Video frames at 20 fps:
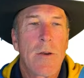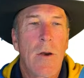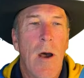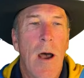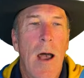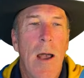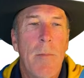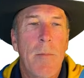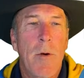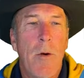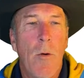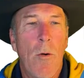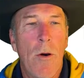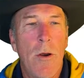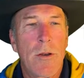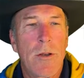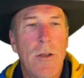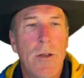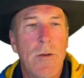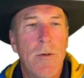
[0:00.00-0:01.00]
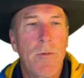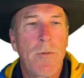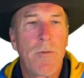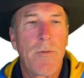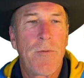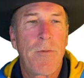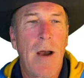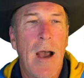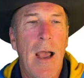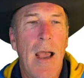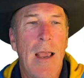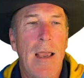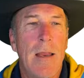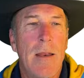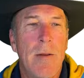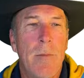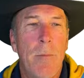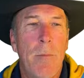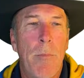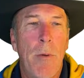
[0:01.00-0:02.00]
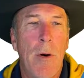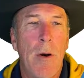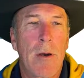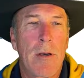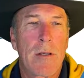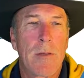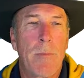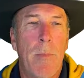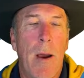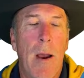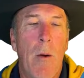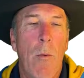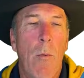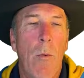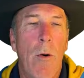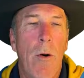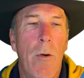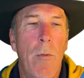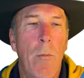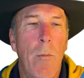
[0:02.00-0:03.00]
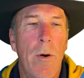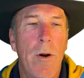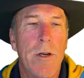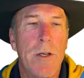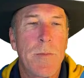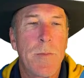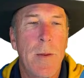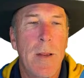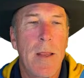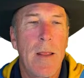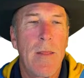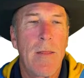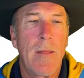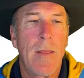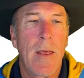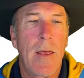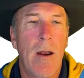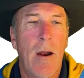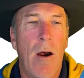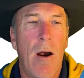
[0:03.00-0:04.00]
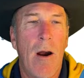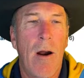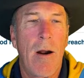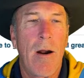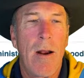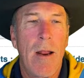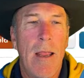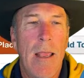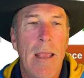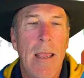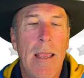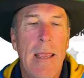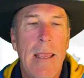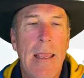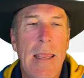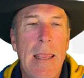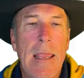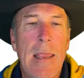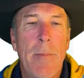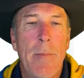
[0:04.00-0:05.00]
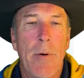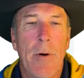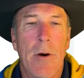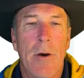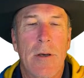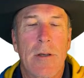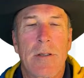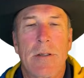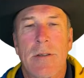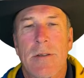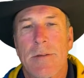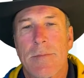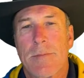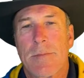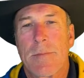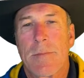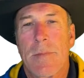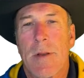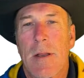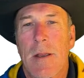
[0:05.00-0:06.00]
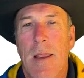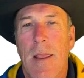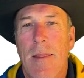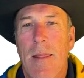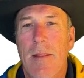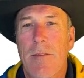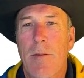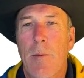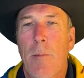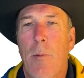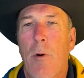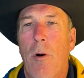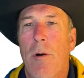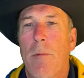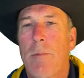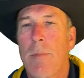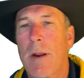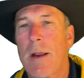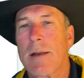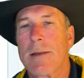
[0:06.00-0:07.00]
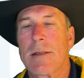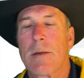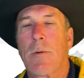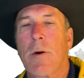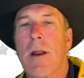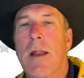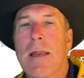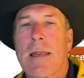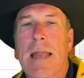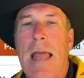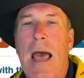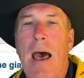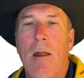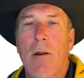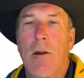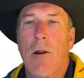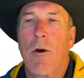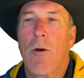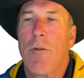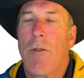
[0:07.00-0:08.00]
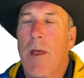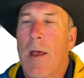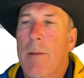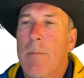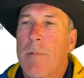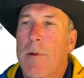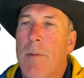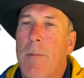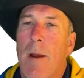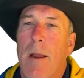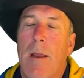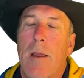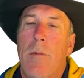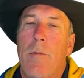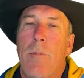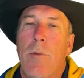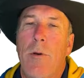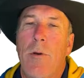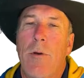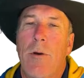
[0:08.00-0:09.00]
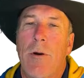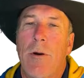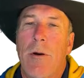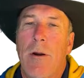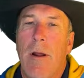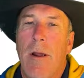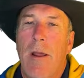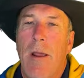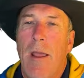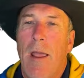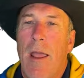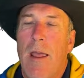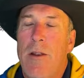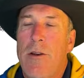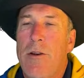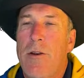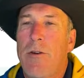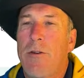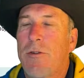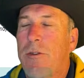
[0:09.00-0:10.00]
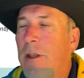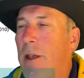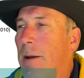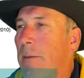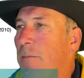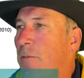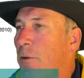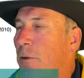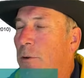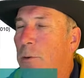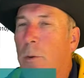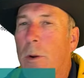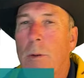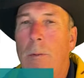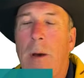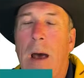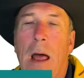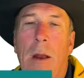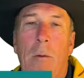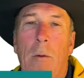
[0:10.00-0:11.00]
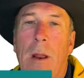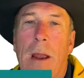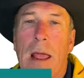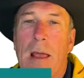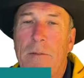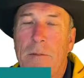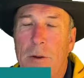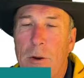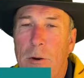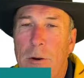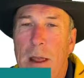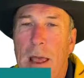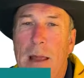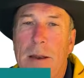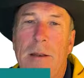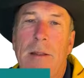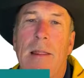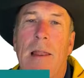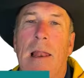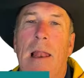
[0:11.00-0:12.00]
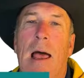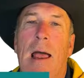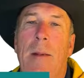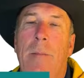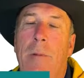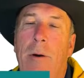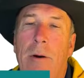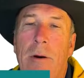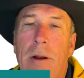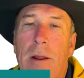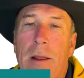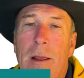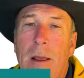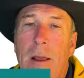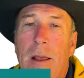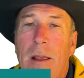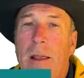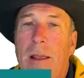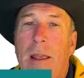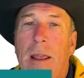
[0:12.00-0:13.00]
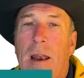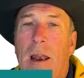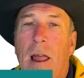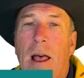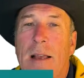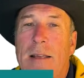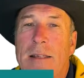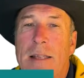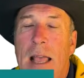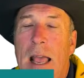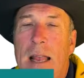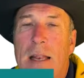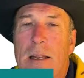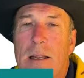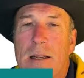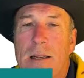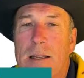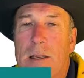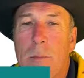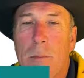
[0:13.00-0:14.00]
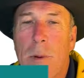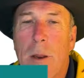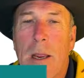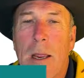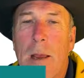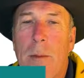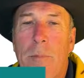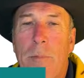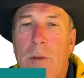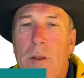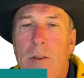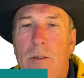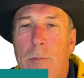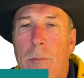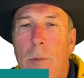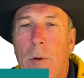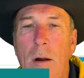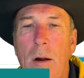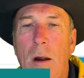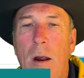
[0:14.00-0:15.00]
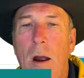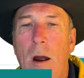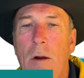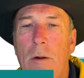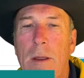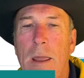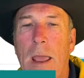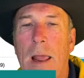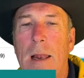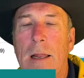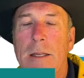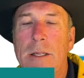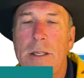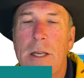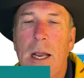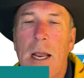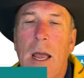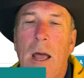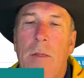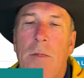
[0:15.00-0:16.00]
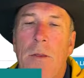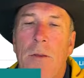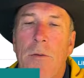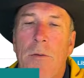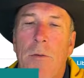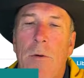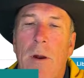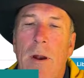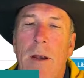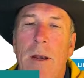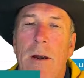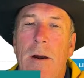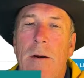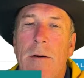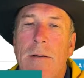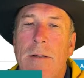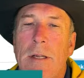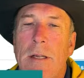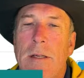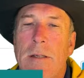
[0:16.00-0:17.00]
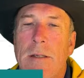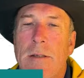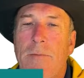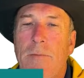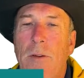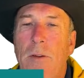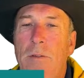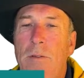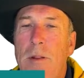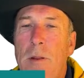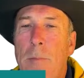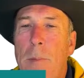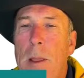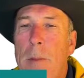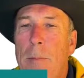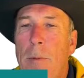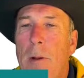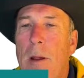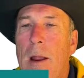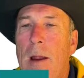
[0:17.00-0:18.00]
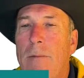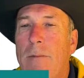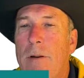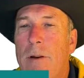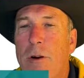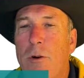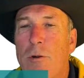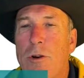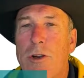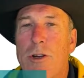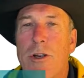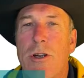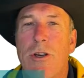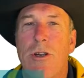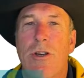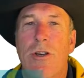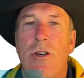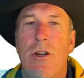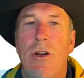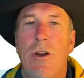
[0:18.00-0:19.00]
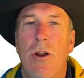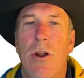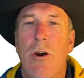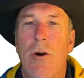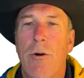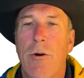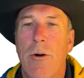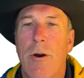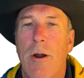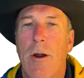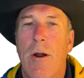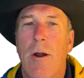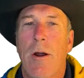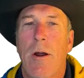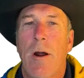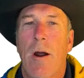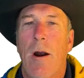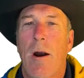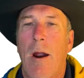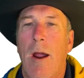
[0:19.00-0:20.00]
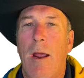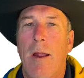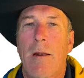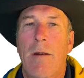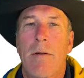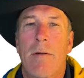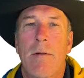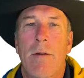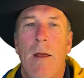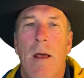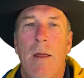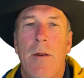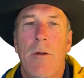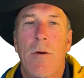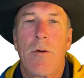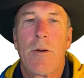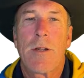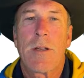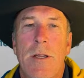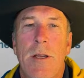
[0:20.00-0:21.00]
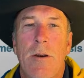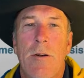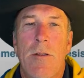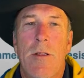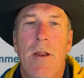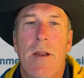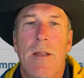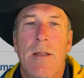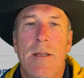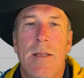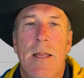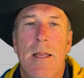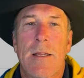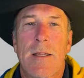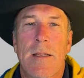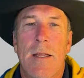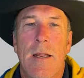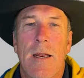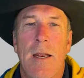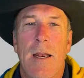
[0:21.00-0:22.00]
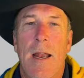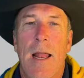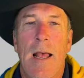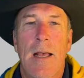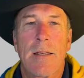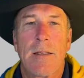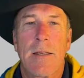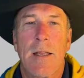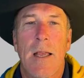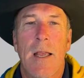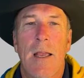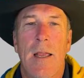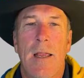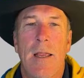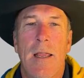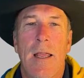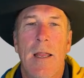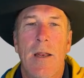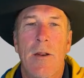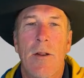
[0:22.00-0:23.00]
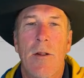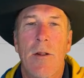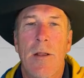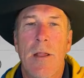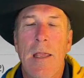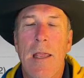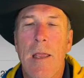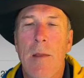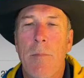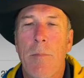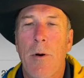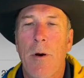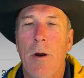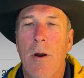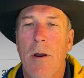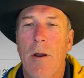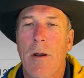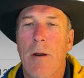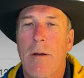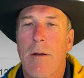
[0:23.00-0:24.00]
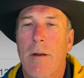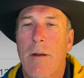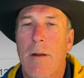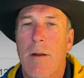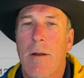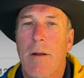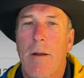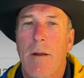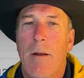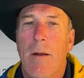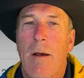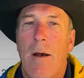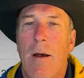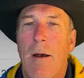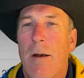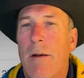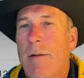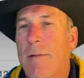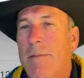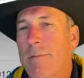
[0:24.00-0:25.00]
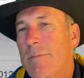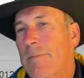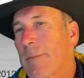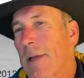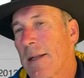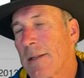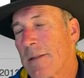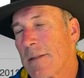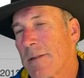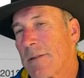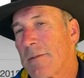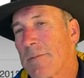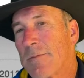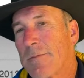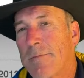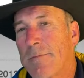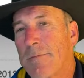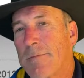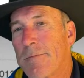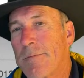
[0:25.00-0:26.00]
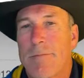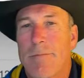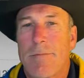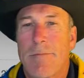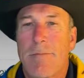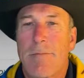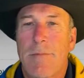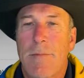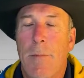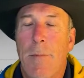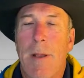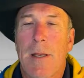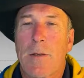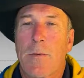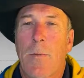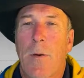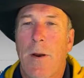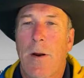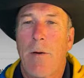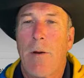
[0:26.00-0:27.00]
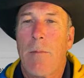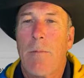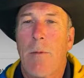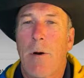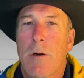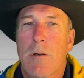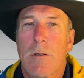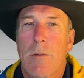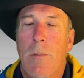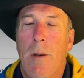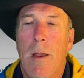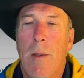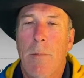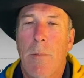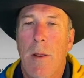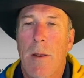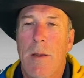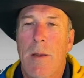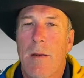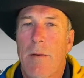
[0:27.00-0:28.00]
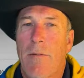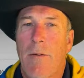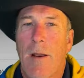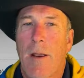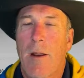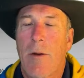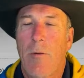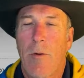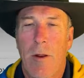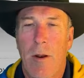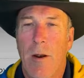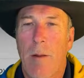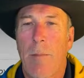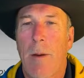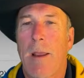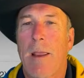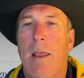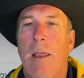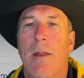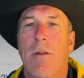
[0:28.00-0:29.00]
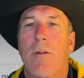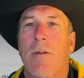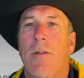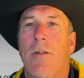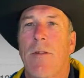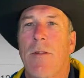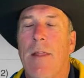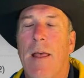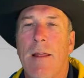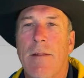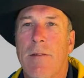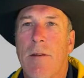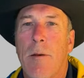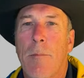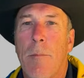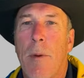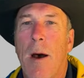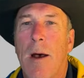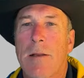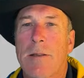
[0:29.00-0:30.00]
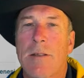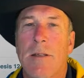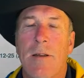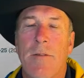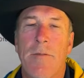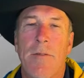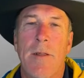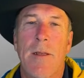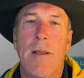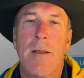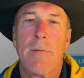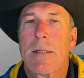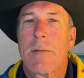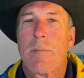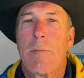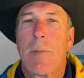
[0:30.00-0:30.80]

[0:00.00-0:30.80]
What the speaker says: I'm going to find books by Warren Wiersbe that are ebooks. Okay, that's important because I want to download them to my computer and use them for 21. I don't want to have to go down to the library in Los Angeles to pick up these books. Okay, let's check out this one right here. It says 50 people every Christian should know. All right, I notice that it says that it has a Kindle ebook. That's the best way to read books in my opinion. If I can read it on my Kindle, then that's a positive thing.